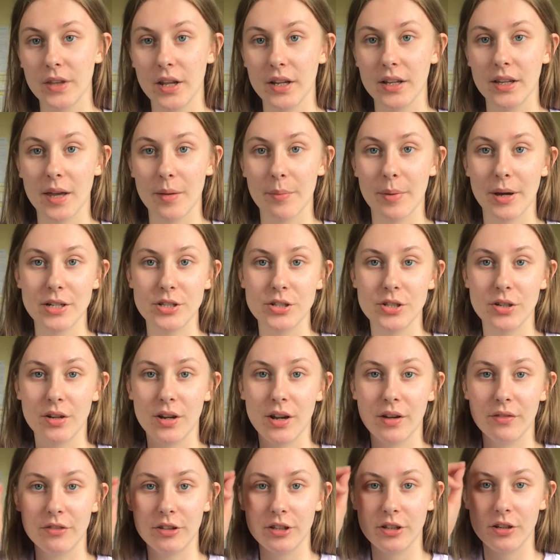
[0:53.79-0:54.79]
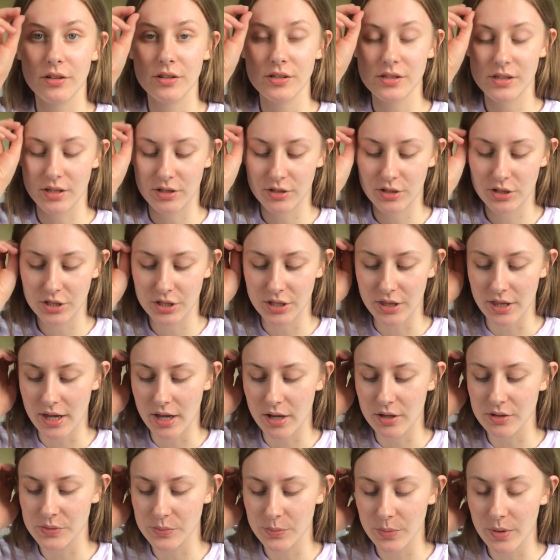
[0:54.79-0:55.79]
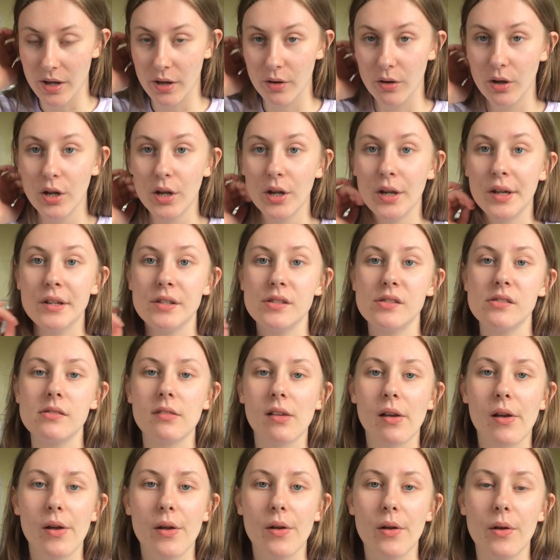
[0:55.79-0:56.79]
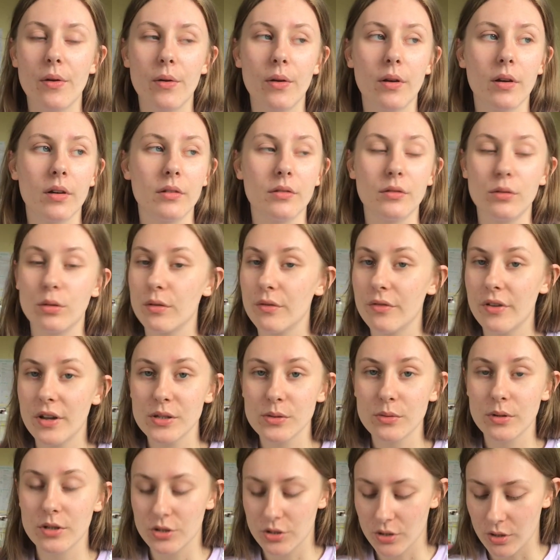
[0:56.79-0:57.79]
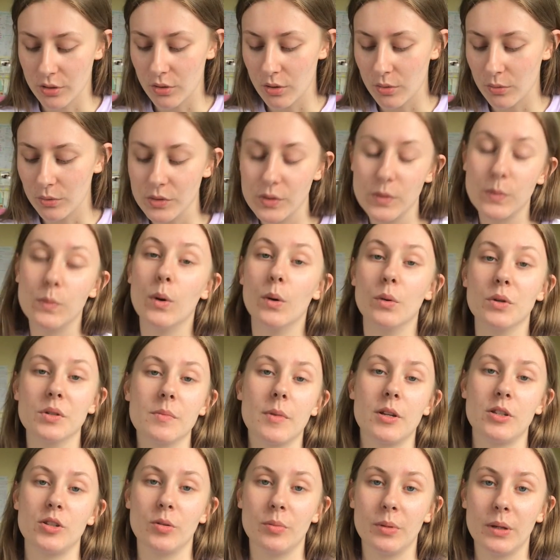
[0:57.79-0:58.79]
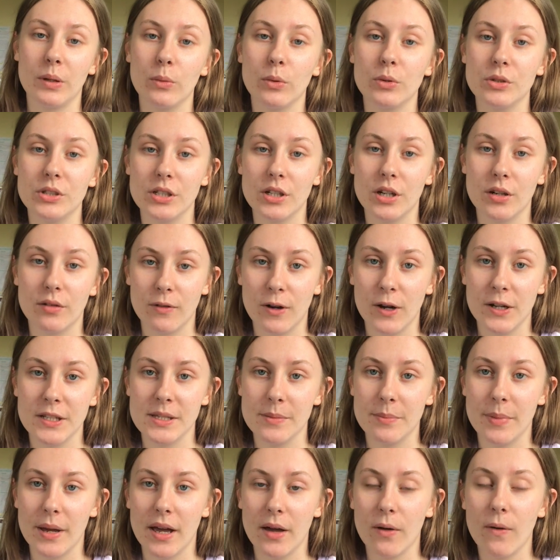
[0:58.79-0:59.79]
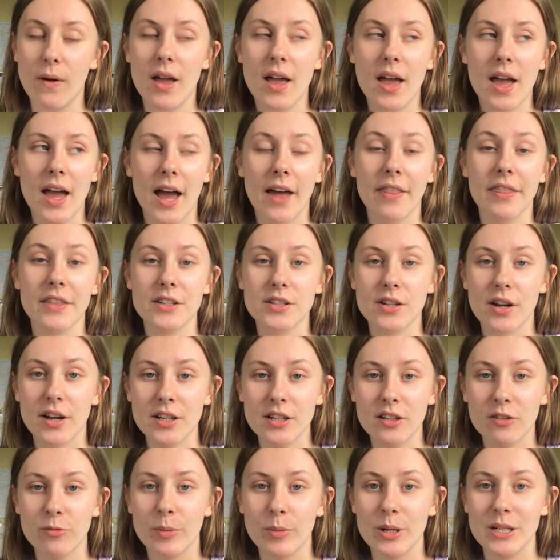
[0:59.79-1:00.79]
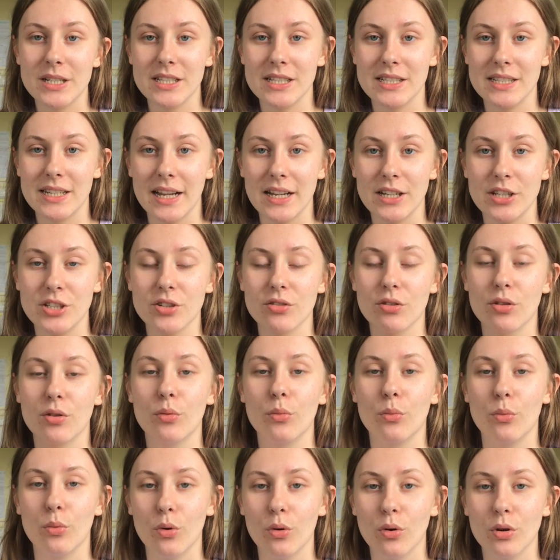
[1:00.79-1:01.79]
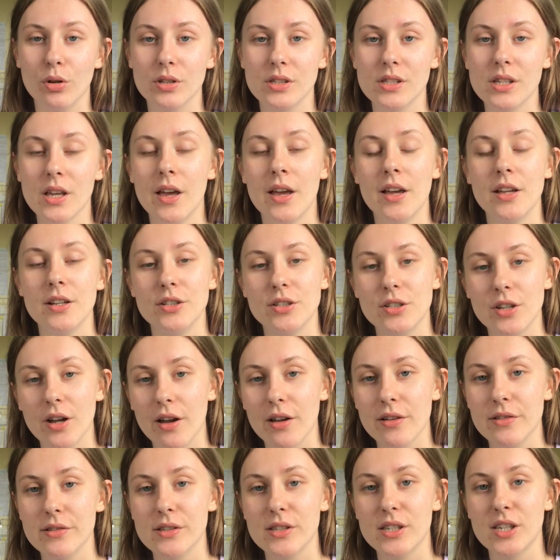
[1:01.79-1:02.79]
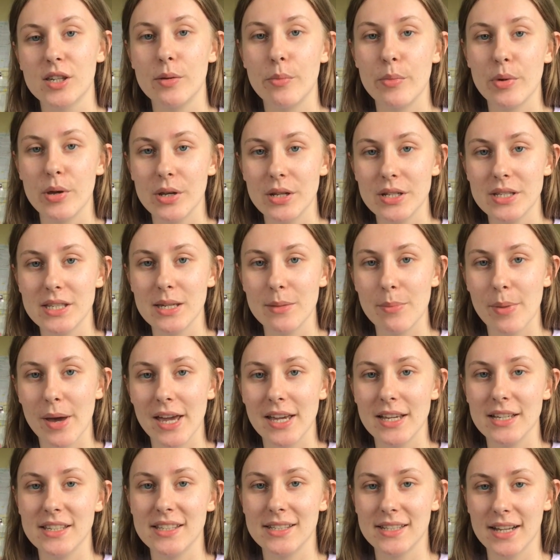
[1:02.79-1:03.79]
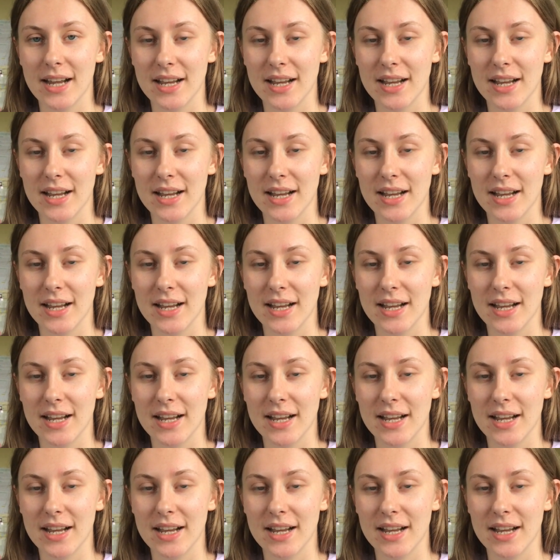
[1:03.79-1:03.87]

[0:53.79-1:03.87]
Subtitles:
get back to you and have the answer to that as well. So the first question I got was, what was my topic, what did I write about? And the title of my dissertation was, does community-based